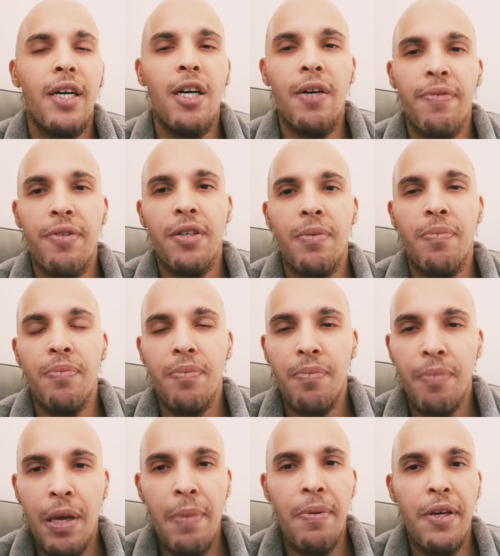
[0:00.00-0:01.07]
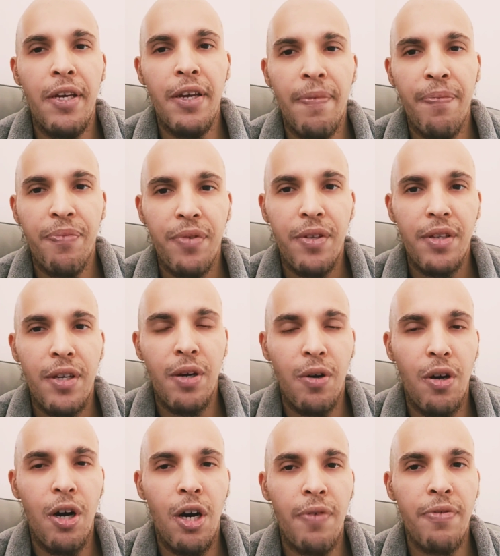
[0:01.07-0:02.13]
after maybe
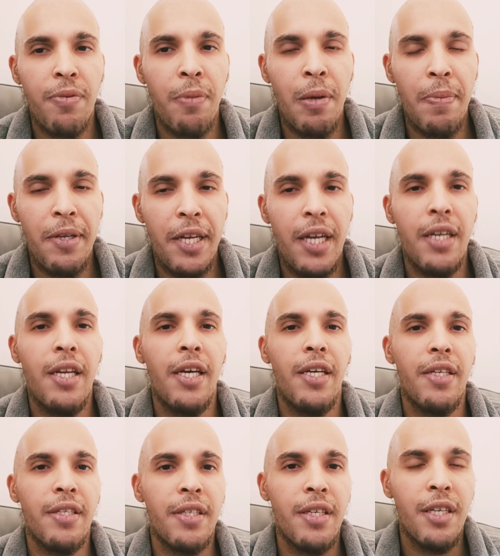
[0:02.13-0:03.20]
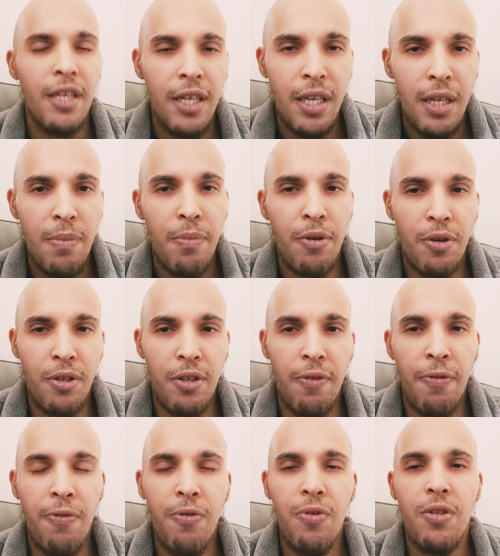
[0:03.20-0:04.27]
after maybe ten days, because the
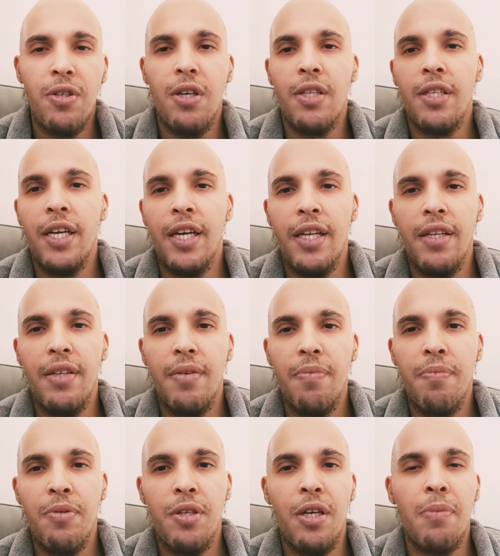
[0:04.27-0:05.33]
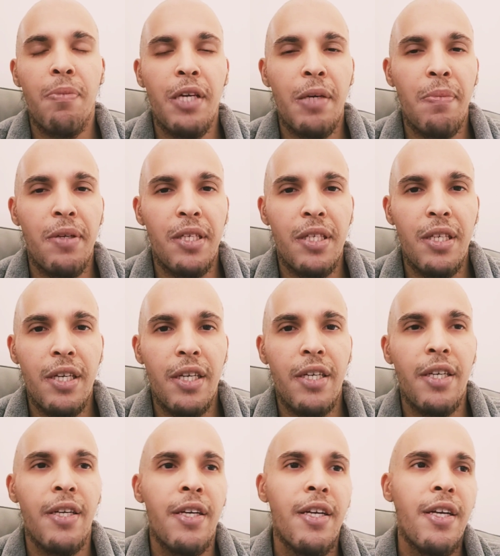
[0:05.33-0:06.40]
food started getting started making me sick,
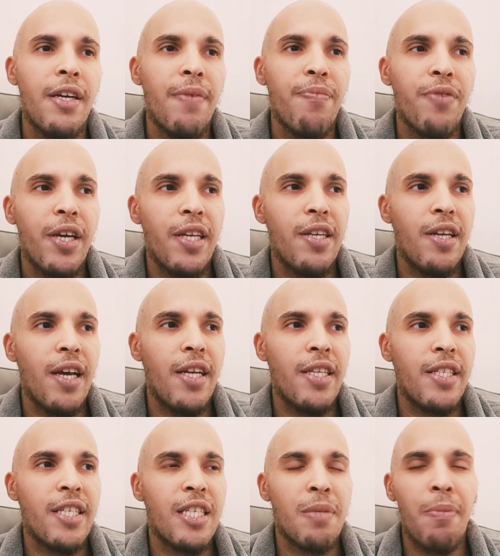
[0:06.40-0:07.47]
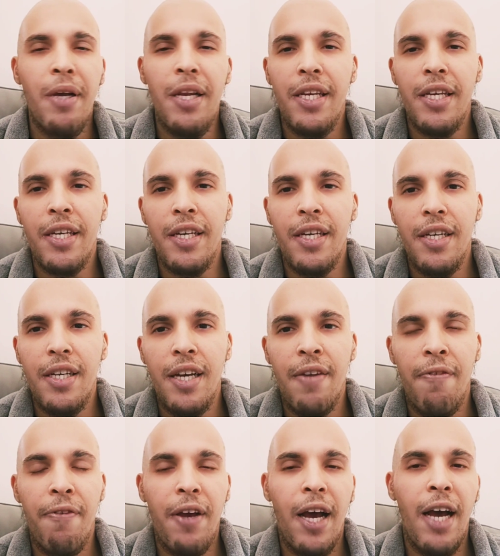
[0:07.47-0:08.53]
and and smelling it
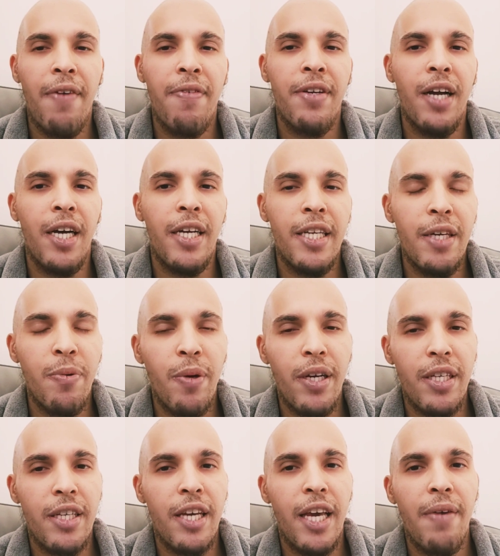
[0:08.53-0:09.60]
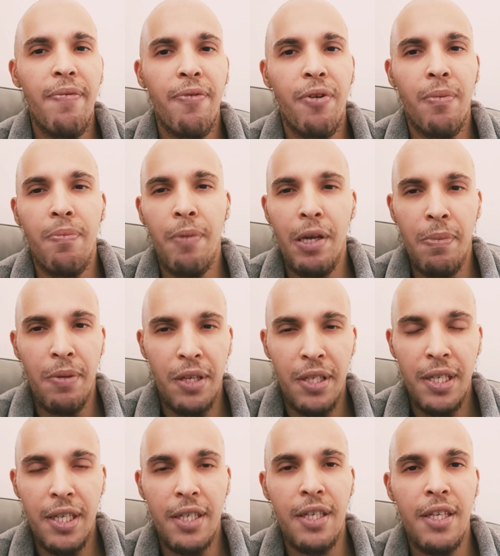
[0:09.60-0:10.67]
and having an idea where it came from made me
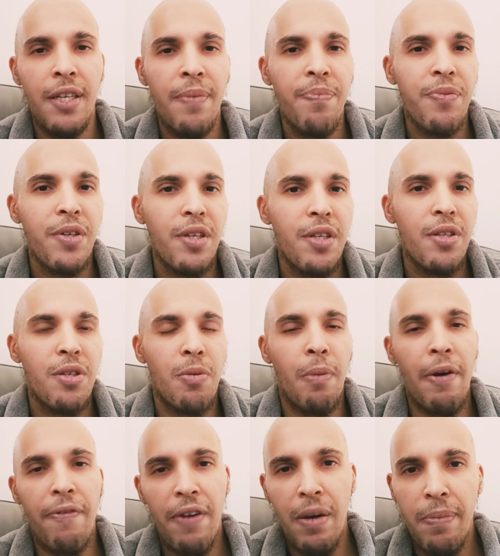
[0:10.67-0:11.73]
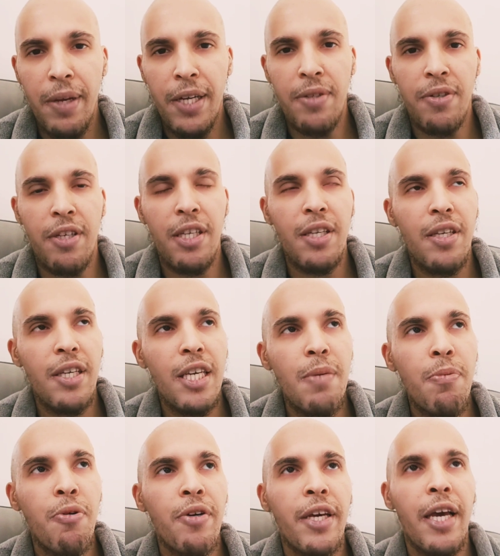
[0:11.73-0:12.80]
sick. So my family had to keep
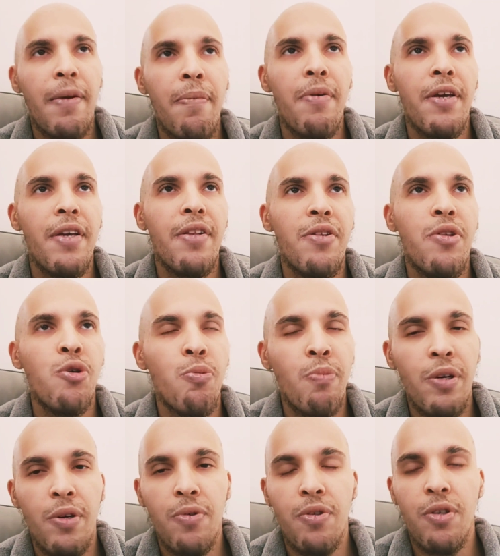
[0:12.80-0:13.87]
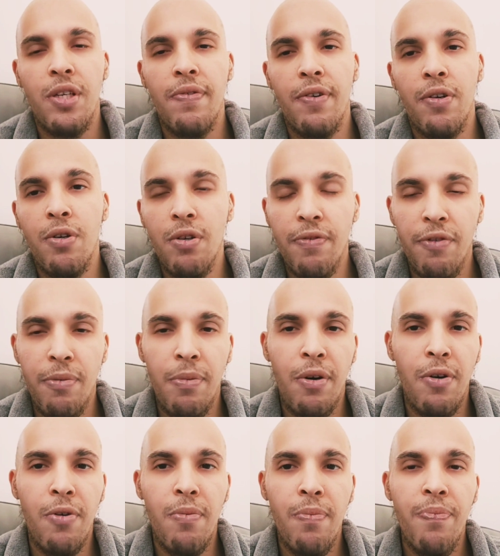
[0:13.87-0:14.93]
on getting me new meals, either cooked from
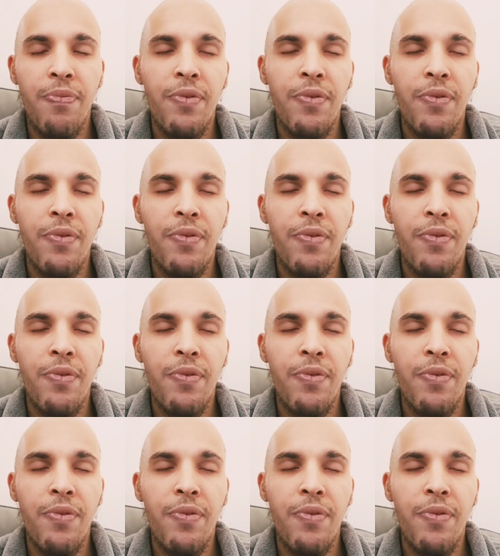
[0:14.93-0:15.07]
home